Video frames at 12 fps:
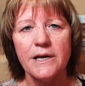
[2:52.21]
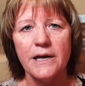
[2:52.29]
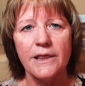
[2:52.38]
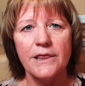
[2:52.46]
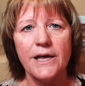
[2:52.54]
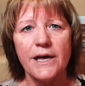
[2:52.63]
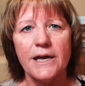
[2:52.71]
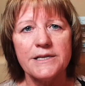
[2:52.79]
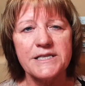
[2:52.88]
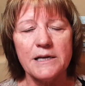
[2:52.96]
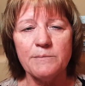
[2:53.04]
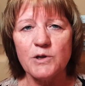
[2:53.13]
and they
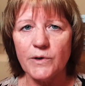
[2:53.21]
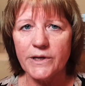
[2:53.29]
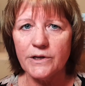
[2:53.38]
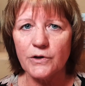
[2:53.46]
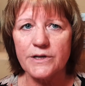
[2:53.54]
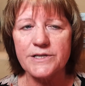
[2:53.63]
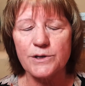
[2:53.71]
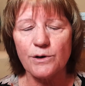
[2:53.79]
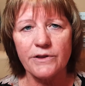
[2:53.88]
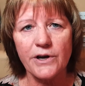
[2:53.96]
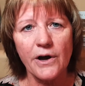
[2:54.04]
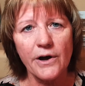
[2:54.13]
seem to increase
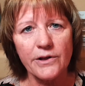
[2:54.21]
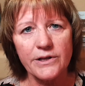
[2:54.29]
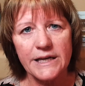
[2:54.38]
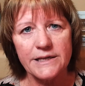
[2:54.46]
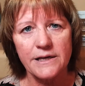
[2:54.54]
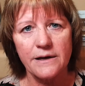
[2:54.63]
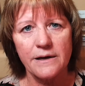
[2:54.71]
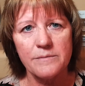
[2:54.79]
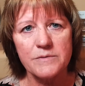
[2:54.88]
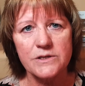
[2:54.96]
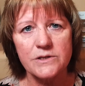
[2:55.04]
over the holiday times.